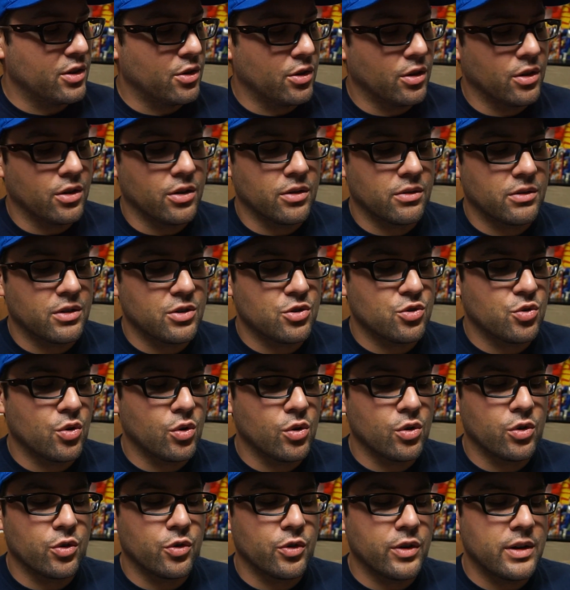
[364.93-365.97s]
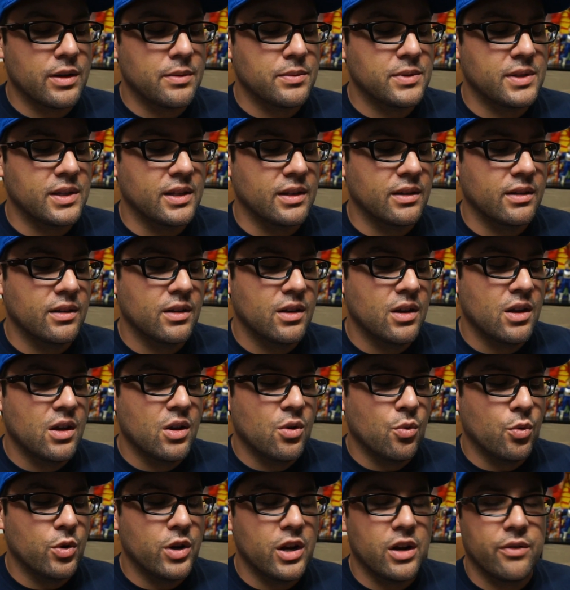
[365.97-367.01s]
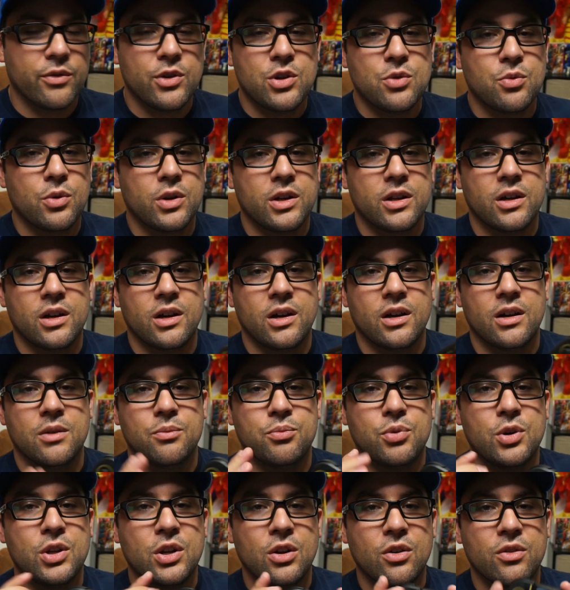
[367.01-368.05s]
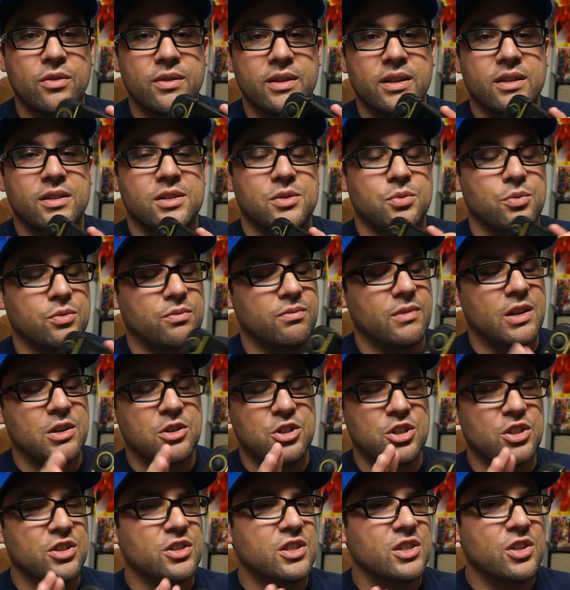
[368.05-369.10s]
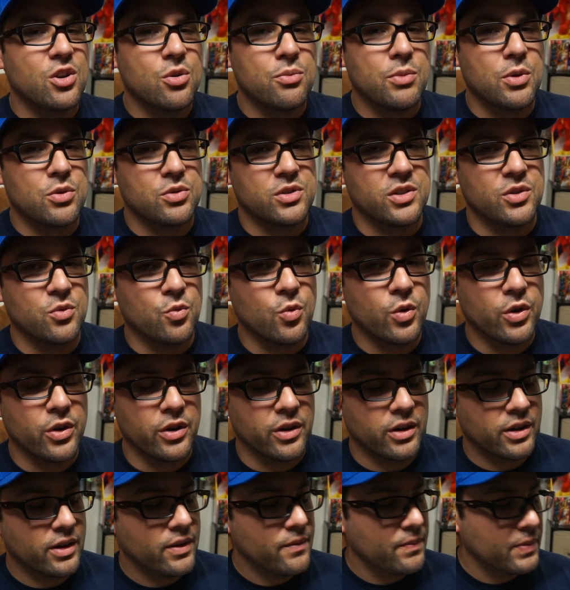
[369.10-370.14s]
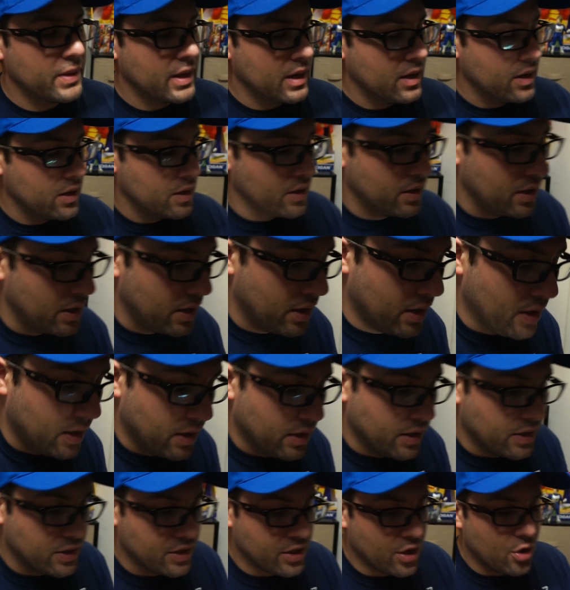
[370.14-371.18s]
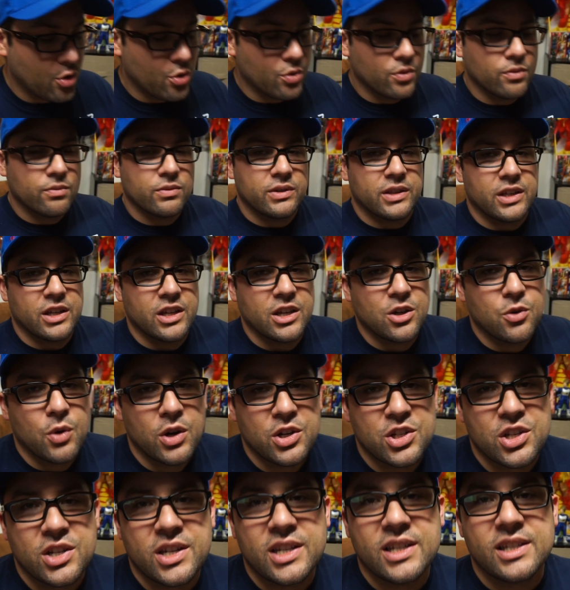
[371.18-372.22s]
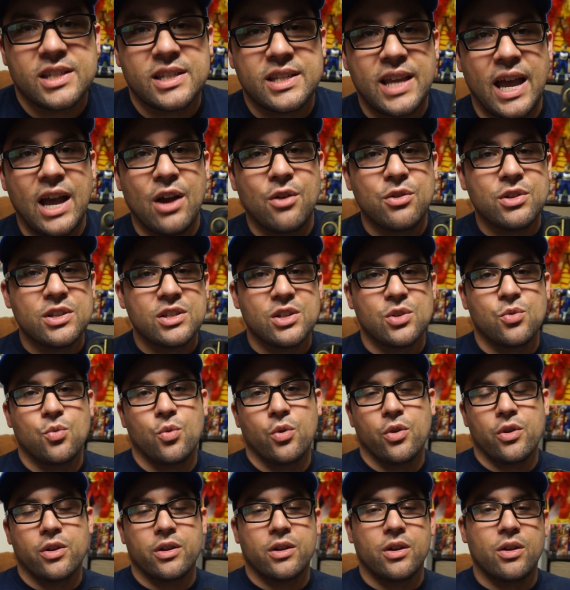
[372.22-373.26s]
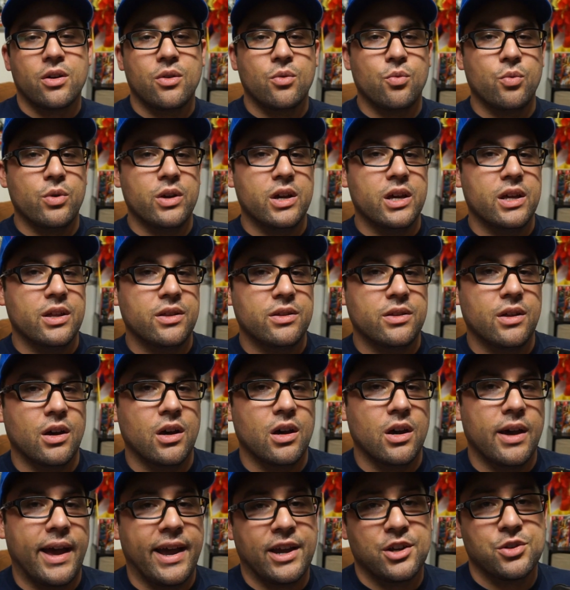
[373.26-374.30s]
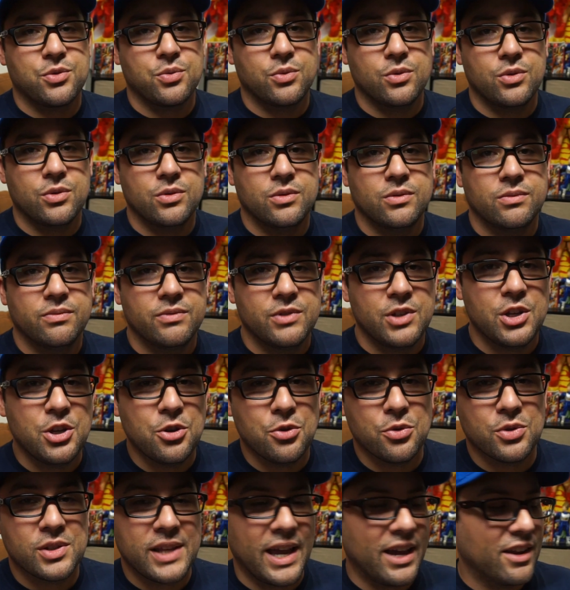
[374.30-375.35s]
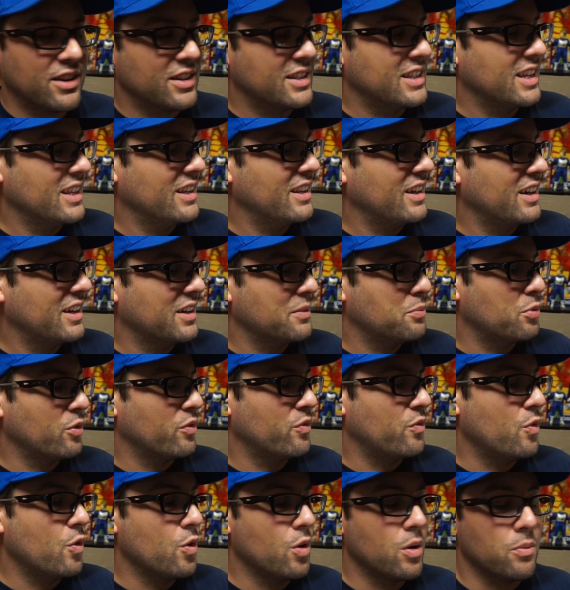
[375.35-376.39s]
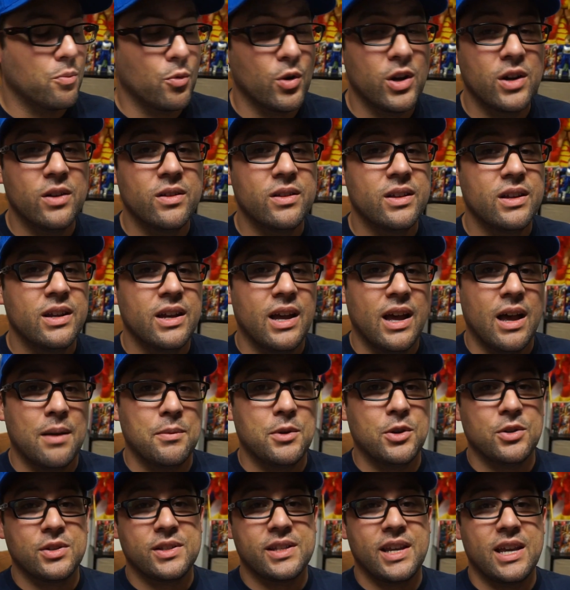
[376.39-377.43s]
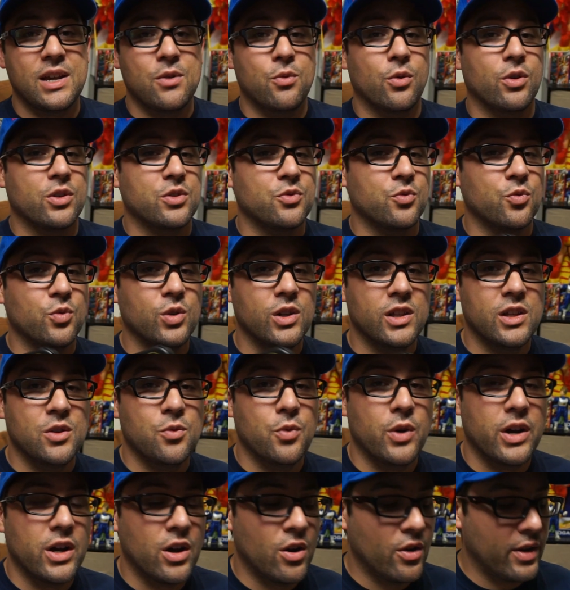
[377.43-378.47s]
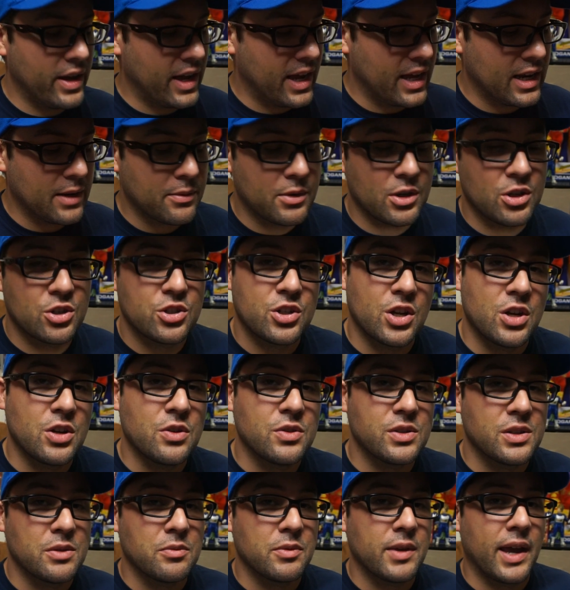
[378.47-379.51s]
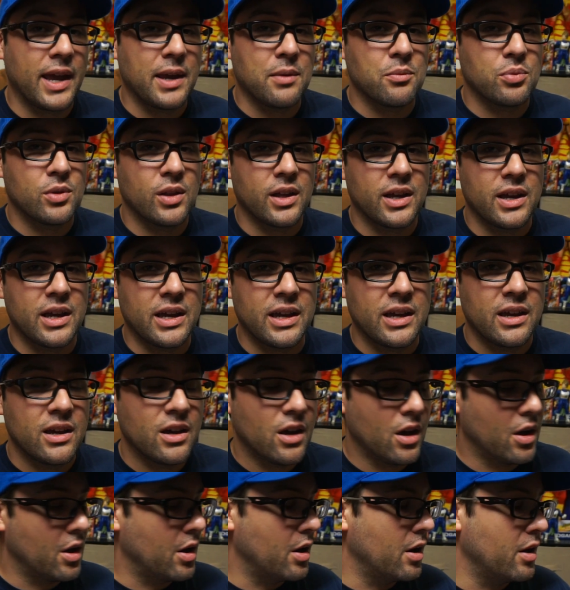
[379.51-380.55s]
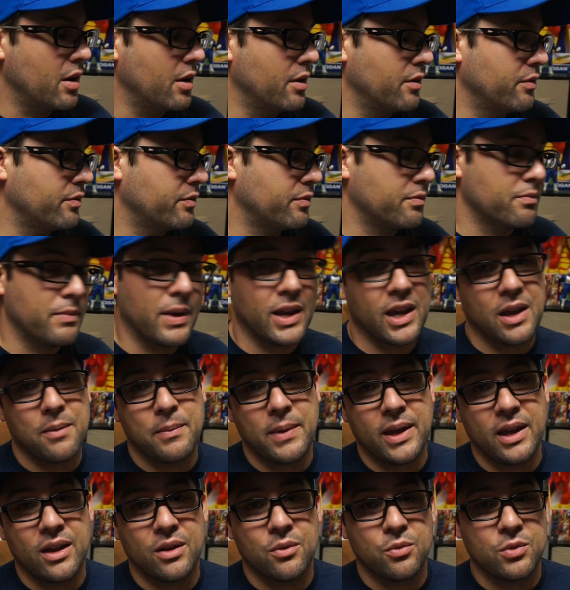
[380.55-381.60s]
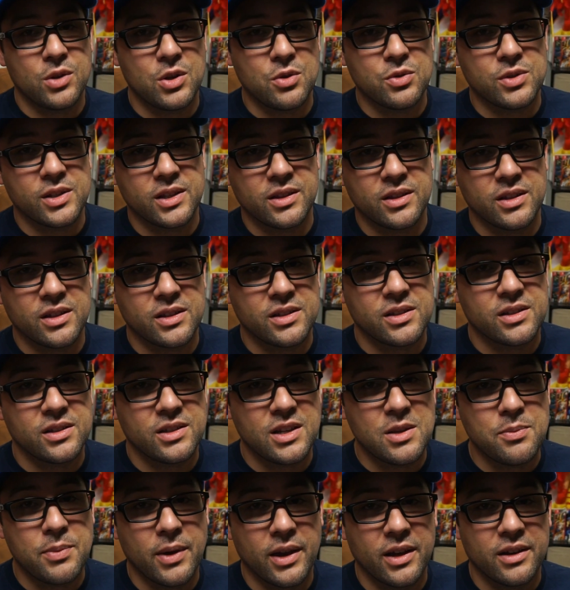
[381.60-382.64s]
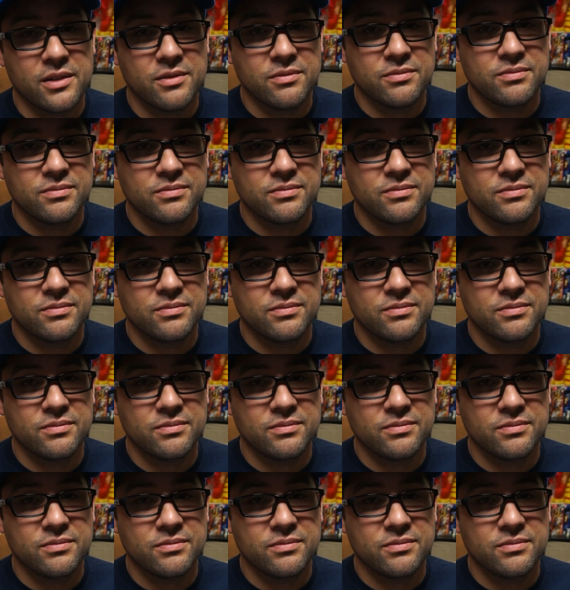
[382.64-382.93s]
Your controller grips and whatever you want to put on this, it should still mostly work. So the question is how does it work with actual use? How does it perform? Well, I'm here to say it works really well, and I'm going to show you some gameplay of Mega Man using this D-pad.